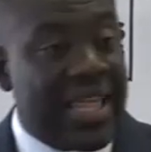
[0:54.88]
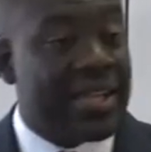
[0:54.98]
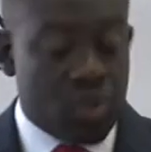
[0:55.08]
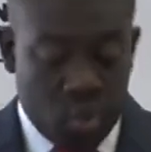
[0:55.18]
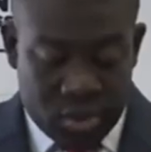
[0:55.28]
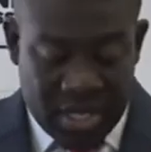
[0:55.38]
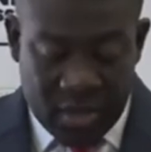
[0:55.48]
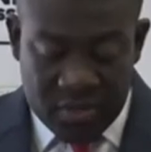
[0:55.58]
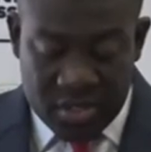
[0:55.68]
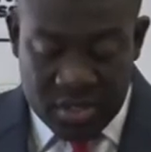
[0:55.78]
that old
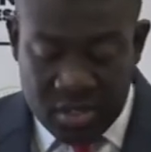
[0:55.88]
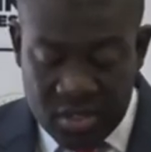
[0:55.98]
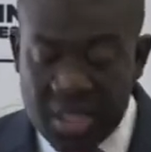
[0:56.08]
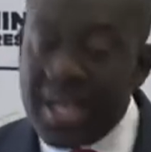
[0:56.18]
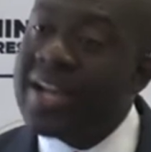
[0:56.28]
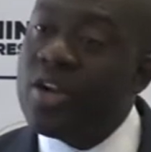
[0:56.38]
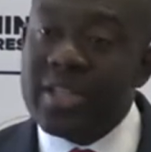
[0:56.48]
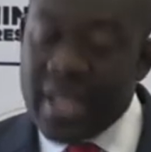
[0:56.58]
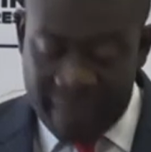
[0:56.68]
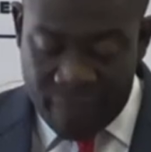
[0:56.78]
council
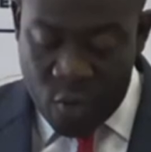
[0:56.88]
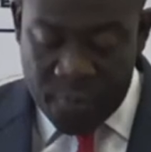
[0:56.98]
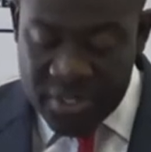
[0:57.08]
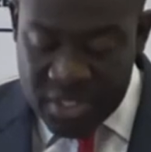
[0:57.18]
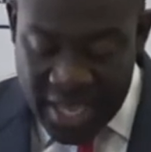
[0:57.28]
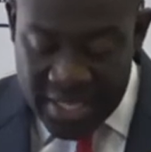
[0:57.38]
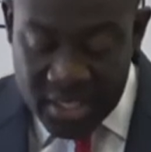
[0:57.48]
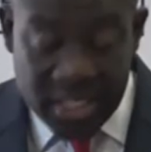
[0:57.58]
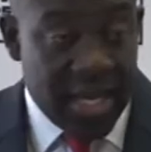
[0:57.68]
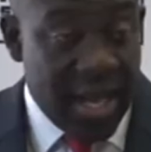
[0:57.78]
cannot therefore
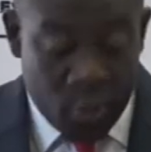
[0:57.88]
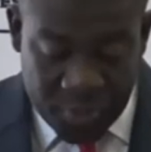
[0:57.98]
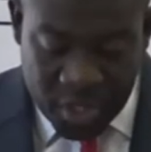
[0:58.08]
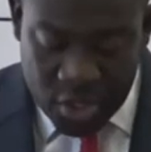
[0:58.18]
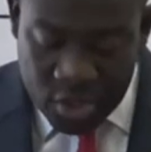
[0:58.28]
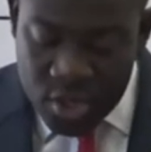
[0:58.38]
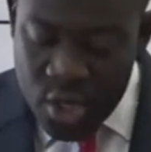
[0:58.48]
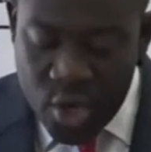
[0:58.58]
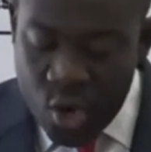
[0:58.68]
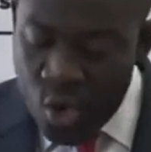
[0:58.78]
preside, in our opinion,
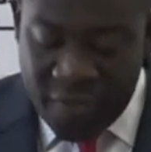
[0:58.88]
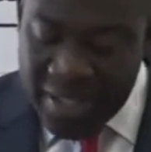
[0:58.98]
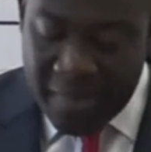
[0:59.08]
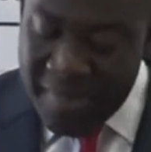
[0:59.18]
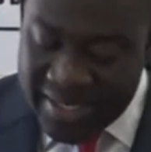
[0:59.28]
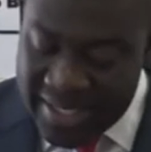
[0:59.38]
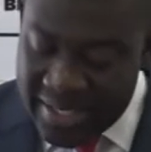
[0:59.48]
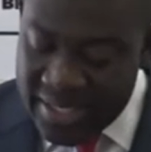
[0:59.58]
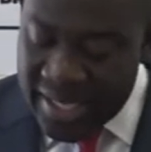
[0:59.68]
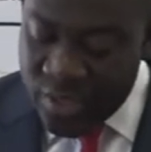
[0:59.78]
over the
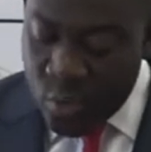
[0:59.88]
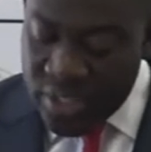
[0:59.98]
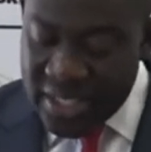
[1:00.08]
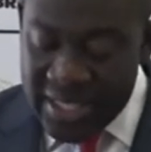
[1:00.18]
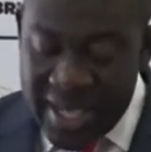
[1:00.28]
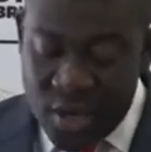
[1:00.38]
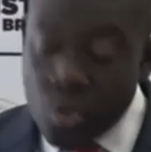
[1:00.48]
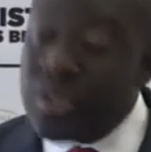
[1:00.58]
matters in which their own